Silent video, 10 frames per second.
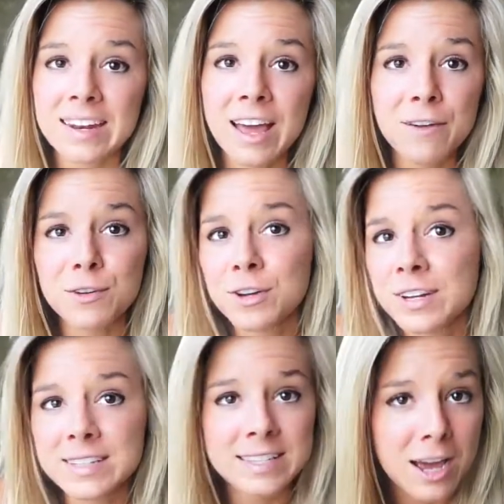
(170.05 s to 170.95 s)
Now, if you
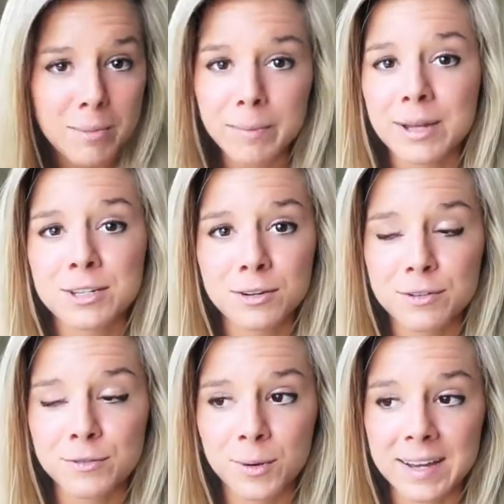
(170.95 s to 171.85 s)
couldn't tell by my
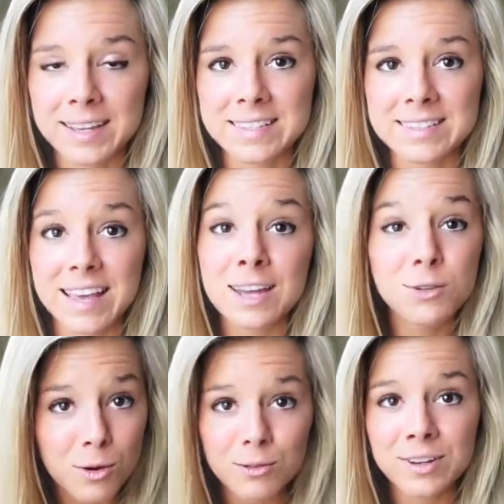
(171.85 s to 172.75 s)
tone of voice, I
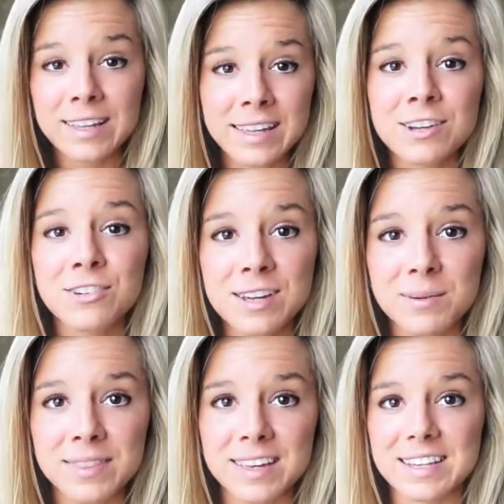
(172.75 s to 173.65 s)
don't really
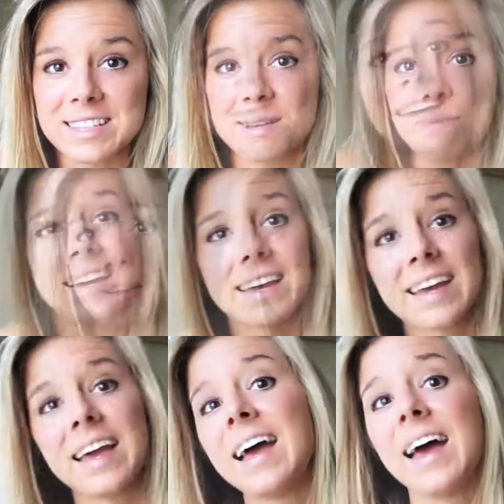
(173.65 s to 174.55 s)
agree with this. Like,